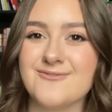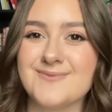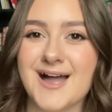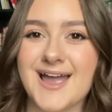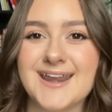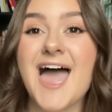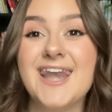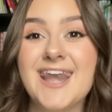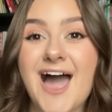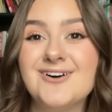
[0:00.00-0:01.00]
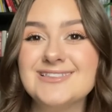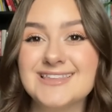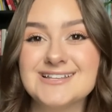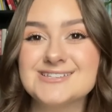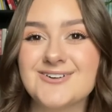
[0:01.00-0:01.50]
mine. And now
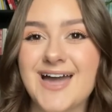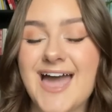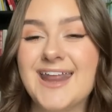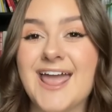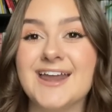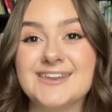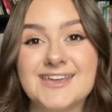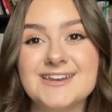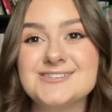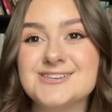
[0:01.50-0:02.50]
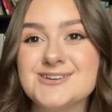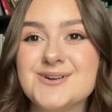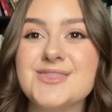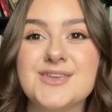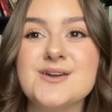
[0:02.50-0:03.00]
let's go ahead and get into
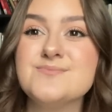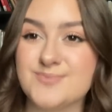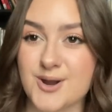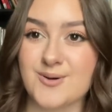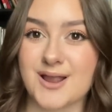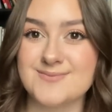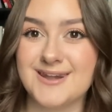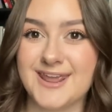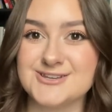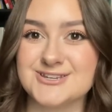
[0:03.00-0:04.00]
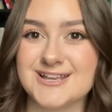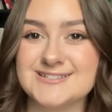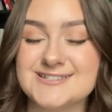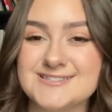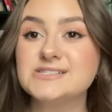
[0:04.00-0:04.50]
the book
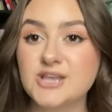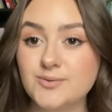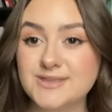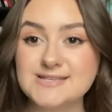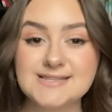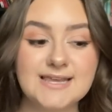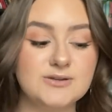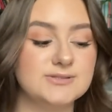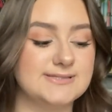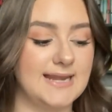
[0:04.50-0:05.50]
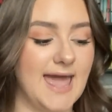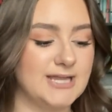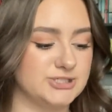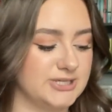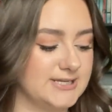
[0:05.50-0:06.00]
recommendations. So these little
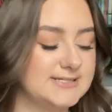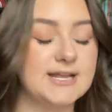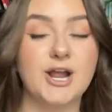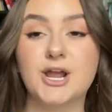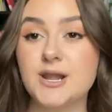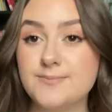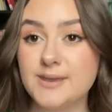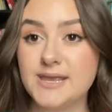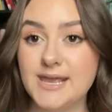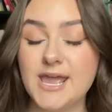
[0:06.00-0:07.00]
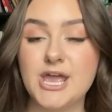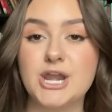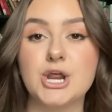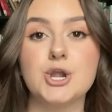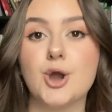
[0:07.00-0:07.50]
slashes are gonna be
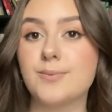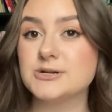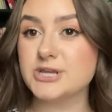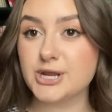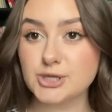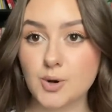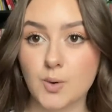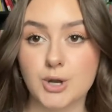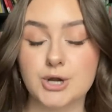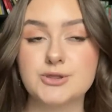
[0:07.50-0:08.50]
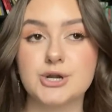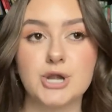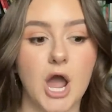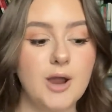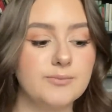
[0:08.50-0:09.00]
in no particular order. They're
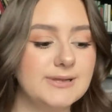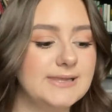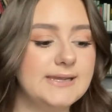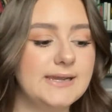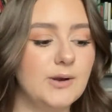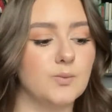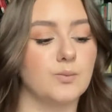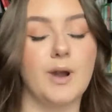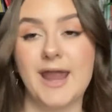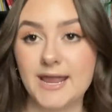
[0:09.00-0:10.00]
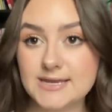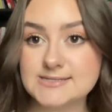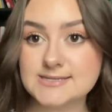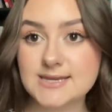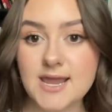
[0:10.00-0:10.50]
not really
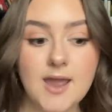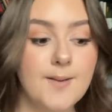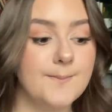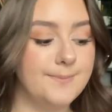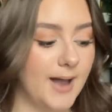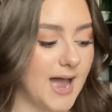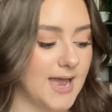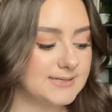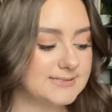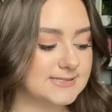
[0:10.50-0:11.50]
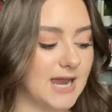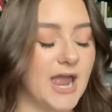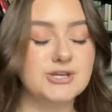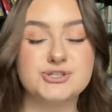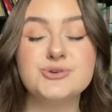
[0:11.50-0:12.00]
ranked, but
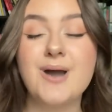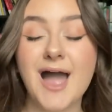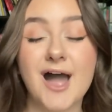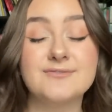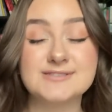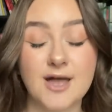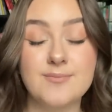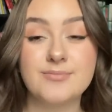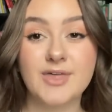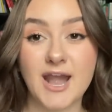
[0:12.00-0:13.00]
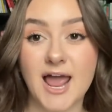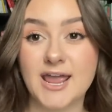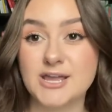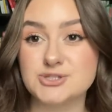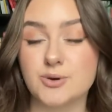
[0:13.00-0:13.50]
I do have some that
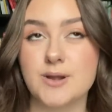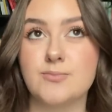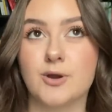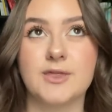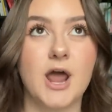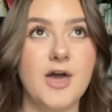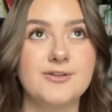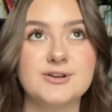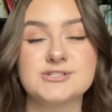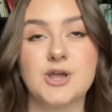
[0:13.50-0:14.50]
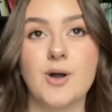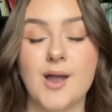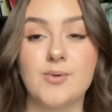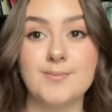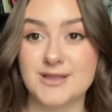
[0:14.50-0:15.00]
I enjoyed more than others, so
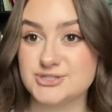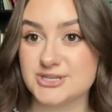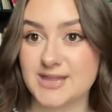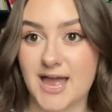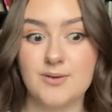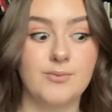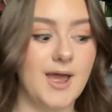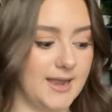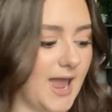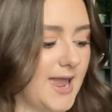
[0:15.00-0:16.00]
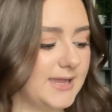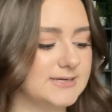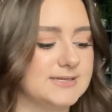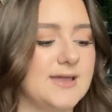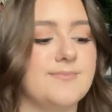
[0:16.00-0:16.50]
I will mention that when I
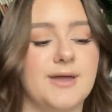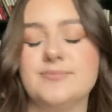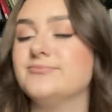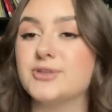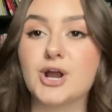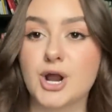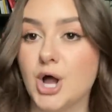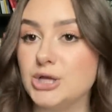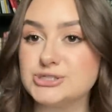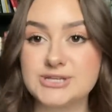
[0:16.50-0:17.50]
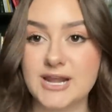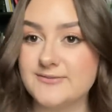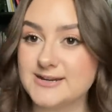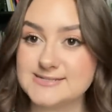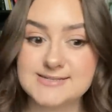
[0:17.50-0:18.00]
get to them, but they're all just kind of
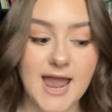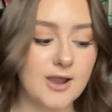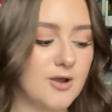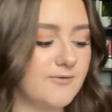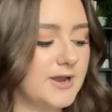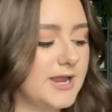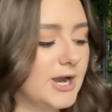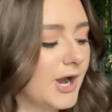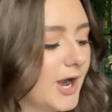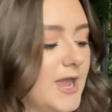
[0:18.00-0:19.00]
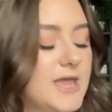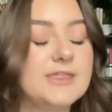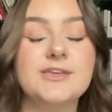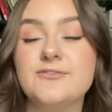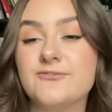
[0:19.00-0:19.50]
in a stack over here.
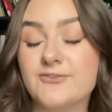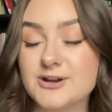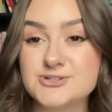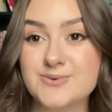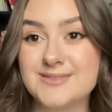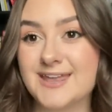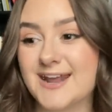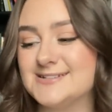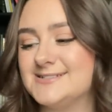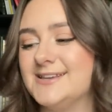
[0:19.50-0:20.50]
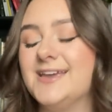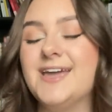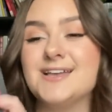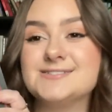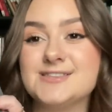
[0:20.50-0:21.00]
The first one that I see
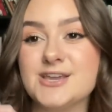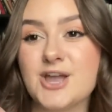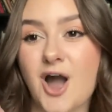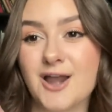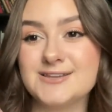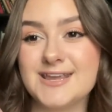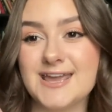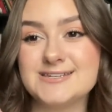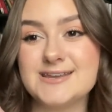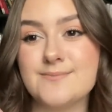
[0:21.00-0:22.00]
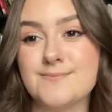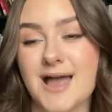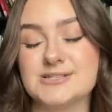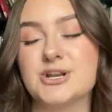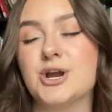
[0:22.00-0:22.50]
is The Cotton Candy
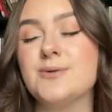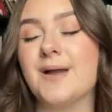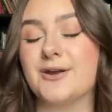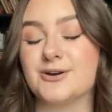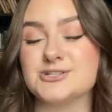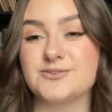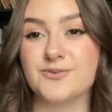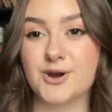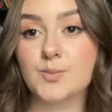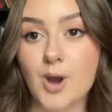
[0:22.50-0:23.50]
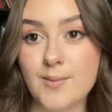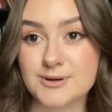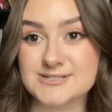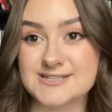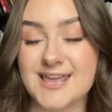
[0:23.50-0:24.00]
Massacre by Christopher
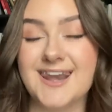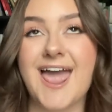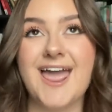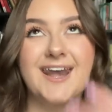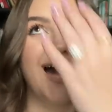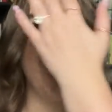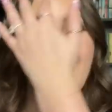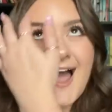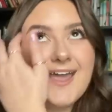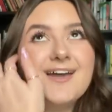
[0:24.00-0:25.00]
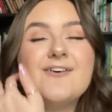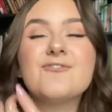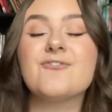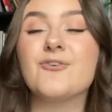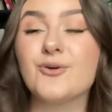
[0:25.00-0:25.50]
Robertson, and I
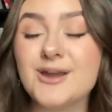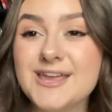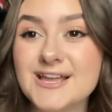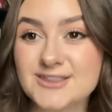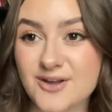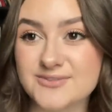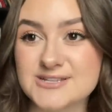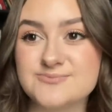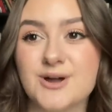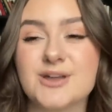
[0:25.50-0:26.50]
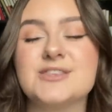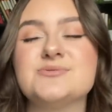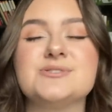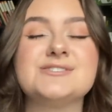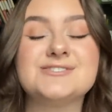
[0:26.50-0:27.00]
freaking love this book. This
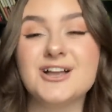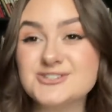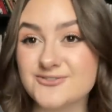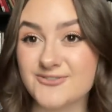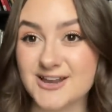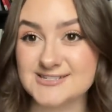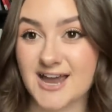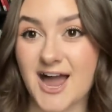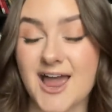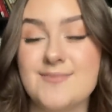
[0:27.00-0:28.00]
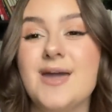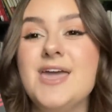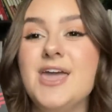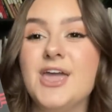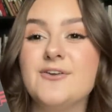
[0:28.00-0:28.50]
was such a fun time.
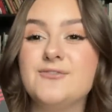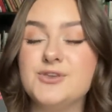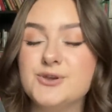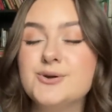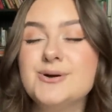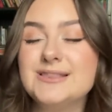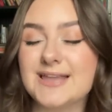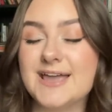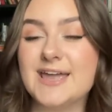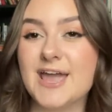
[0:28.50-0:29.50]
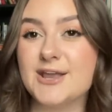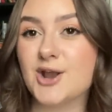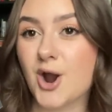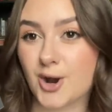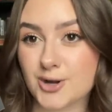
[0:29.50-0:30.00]
If you like a
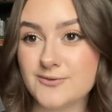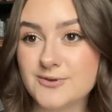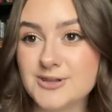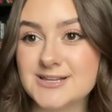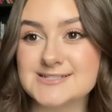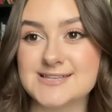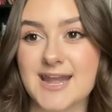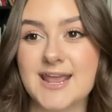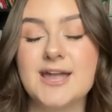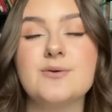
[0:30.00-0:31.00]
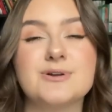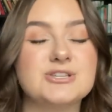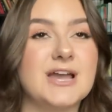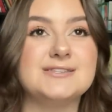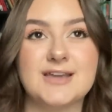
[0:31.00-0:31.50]
carnival setting, which
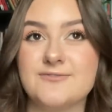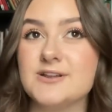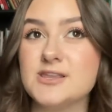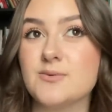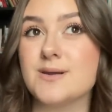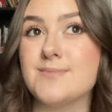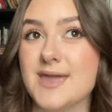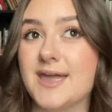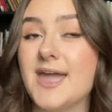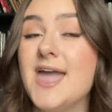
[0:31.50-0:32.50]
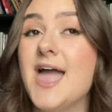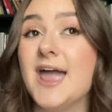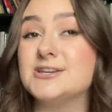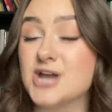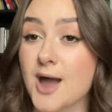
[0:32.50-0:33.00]
I definitely want to make
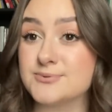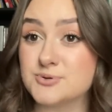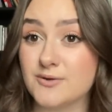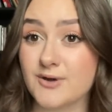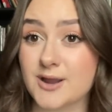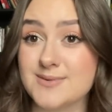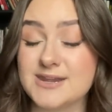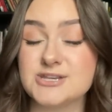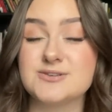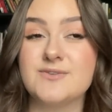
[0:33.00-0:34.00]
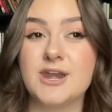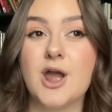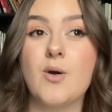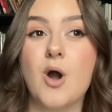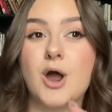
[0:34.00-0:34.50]
a top 12 recommendation
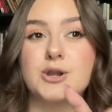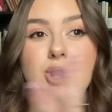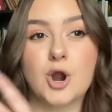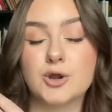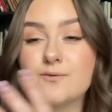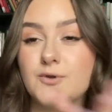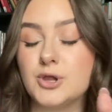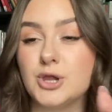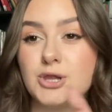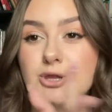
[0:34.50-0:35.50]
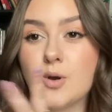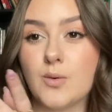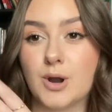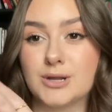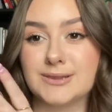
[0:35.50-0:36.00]
video on carnival
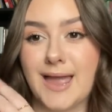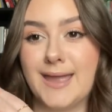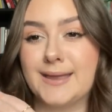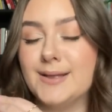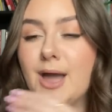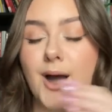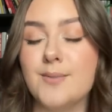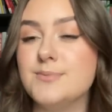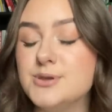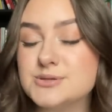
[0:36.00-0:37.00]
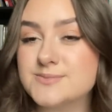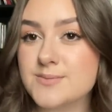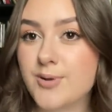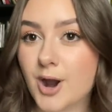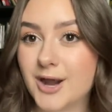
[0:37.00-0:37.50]
or like
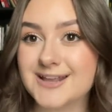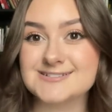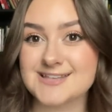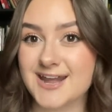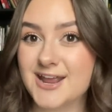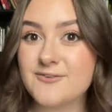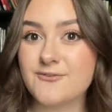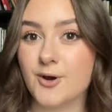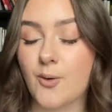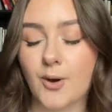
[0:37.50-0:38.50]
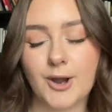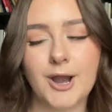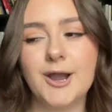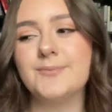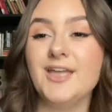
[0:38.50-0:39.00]
amusement park setting for horror.